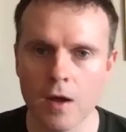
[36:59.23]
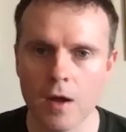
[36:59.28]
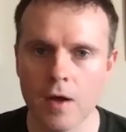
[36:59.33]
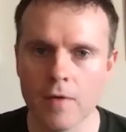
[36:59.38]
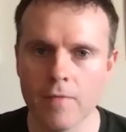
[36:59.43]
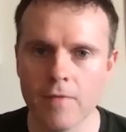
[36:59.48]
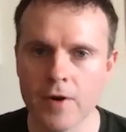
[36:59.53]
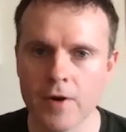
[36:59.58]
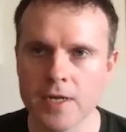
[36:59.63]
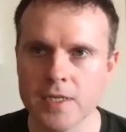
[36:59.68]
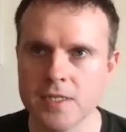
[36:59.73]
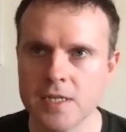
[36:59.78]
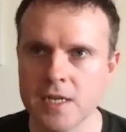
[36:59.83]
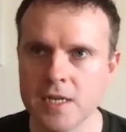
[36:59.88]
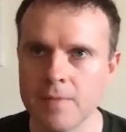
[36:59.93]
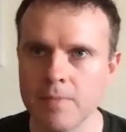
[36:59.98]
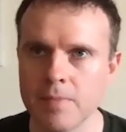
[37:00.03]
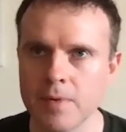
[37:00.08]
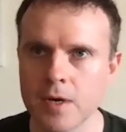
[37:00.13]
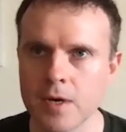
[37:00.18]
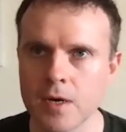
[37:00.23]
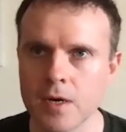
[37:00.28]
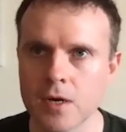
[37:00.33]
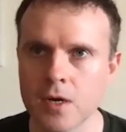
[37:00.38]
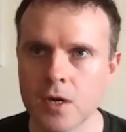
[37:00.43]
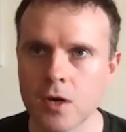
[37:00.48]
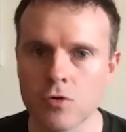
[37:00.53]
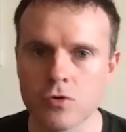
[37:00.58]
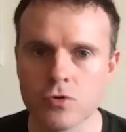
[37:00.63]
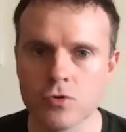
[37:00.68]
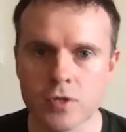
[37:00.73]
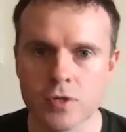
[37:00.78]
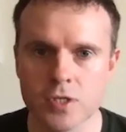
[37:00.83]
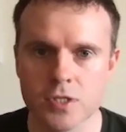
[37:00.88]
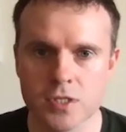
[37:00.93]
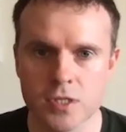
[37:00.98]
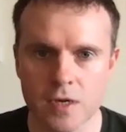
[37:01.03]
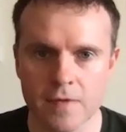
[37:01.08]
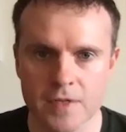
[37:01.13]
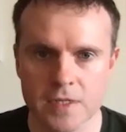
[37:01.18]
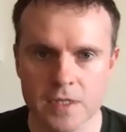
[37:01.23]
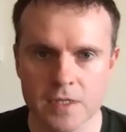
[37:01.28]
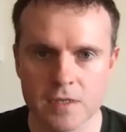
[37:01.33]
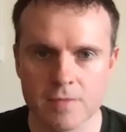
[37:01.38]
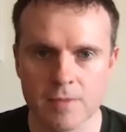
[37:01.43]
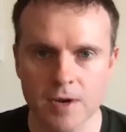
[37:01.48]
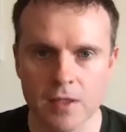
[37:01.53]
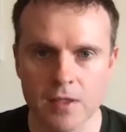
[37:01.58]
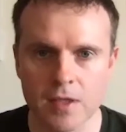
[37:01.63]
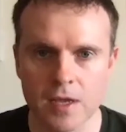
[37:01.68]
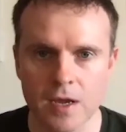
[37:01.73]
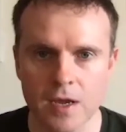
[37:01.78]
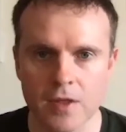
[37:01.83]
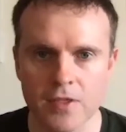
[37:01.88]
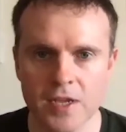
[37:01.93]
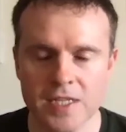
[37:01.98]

a very deep uh, cultural conservatism. I think